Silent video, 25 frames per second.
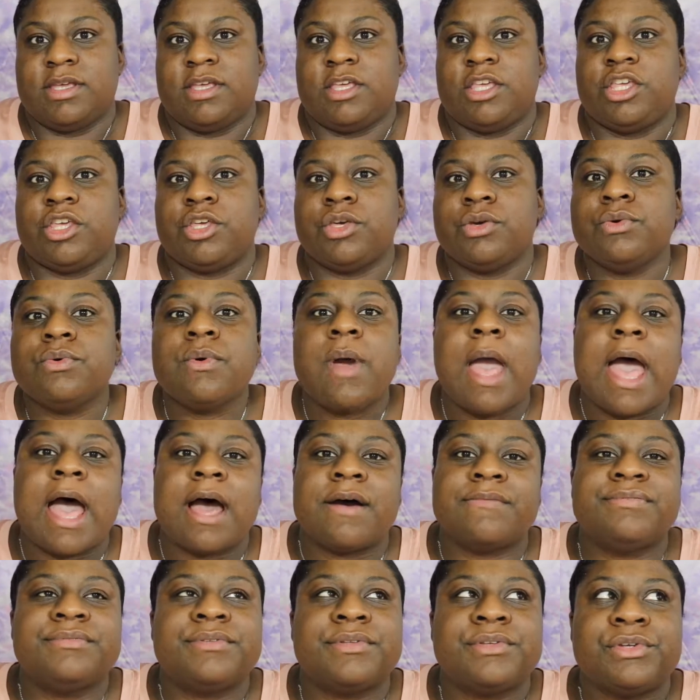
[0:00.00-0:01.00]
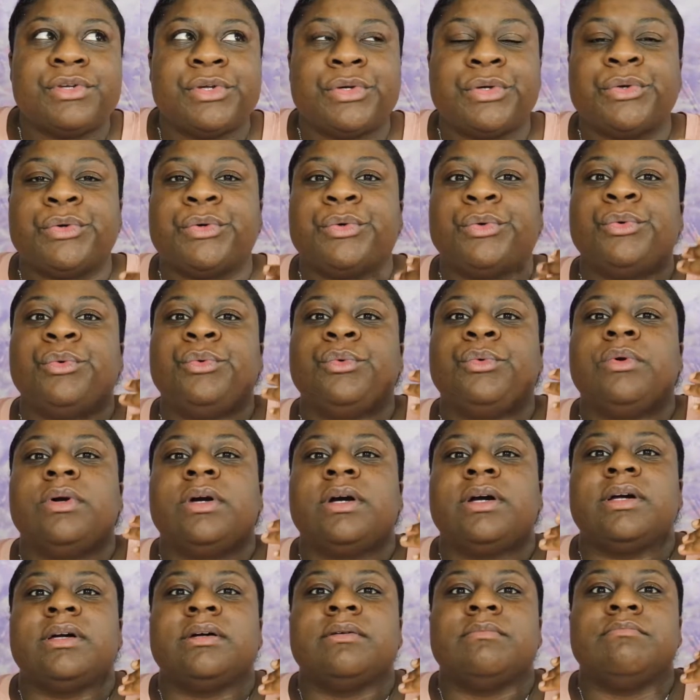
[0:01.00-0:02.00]
you have to
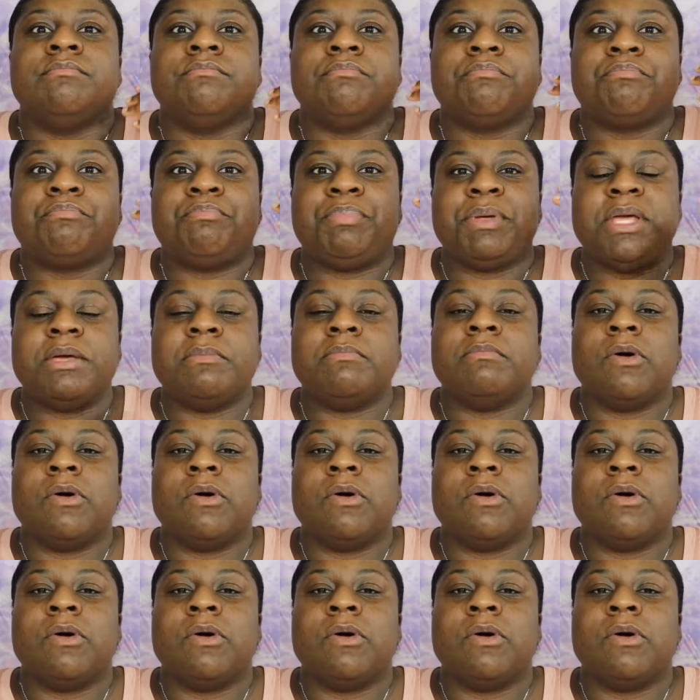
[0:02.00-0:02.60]
be